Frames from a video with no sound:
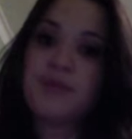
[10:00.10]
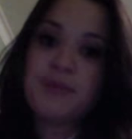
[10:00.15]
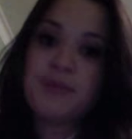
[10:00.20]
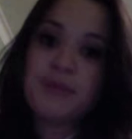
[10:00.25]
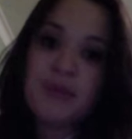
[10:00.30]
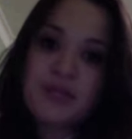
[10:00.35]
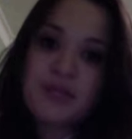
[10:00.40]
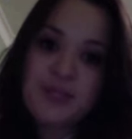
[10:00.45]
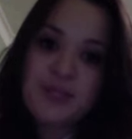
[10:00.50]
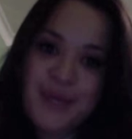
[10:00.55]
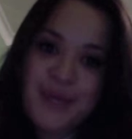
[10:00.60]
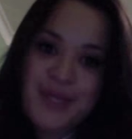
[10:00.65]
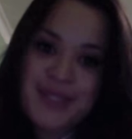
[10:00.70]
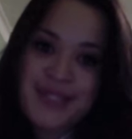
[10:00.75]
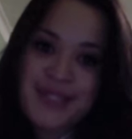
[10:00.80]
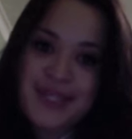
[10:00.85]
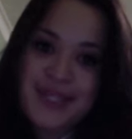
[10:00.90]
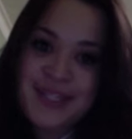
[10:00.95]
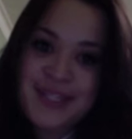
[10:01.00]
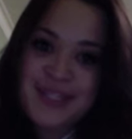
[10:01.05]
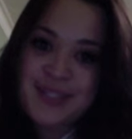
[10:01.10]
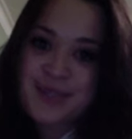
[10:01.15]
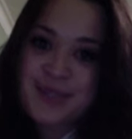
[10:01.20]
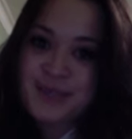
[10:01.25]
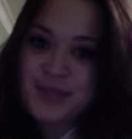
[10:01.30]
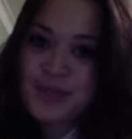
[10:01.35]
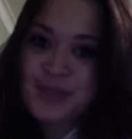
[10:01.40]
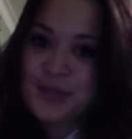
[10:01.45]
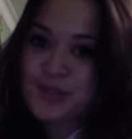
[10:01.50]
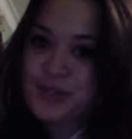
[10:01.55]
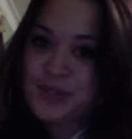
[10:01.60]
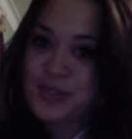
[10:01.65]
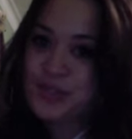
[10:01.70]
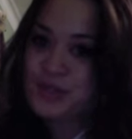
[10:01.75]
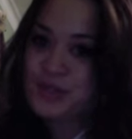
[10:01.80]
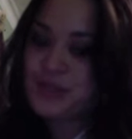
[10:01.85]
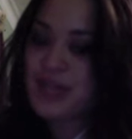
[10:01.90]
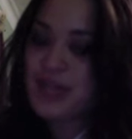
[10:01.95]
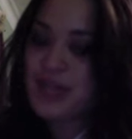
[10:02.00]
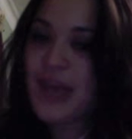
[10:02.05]
most basic, something you can use
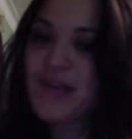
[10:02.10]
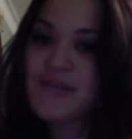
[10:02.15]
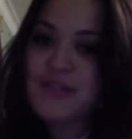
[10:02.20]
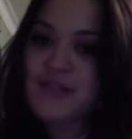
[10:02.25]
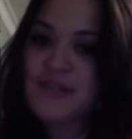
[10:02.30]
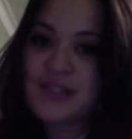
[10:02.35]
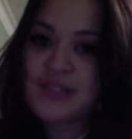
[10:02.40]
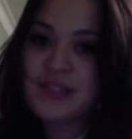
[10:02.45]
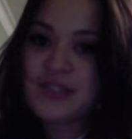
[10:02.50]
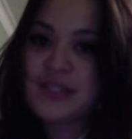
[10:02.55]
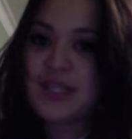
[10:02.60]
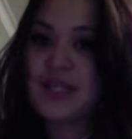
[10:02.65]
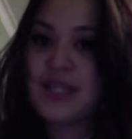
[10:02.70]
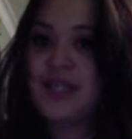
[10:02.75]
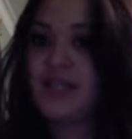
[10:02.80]
every single day.